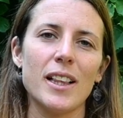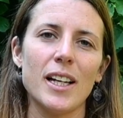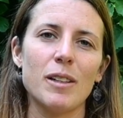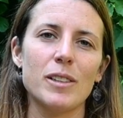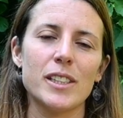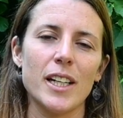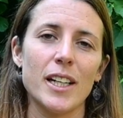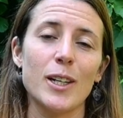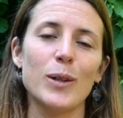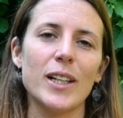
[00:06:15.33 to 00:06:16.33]
language. I
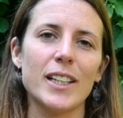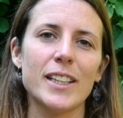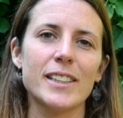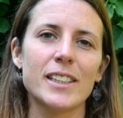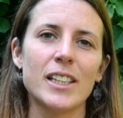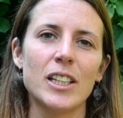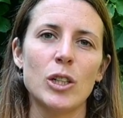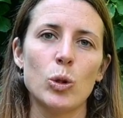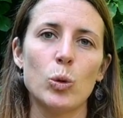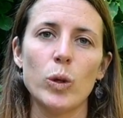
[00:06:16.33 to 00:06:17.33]
can go like this.
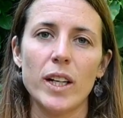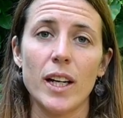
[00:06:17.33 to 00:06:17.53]
And